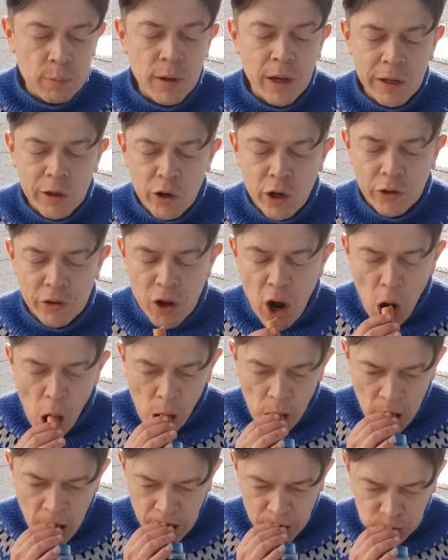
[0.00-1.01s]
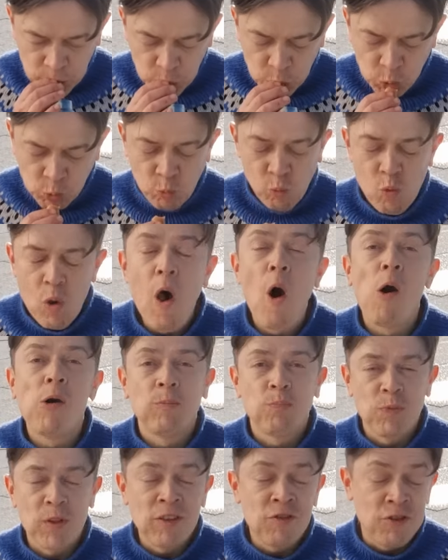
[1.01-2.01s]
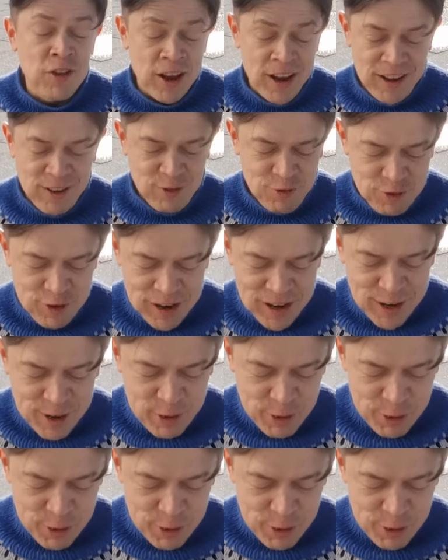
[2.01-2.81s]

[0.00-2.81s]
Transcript: And my God, it tastes really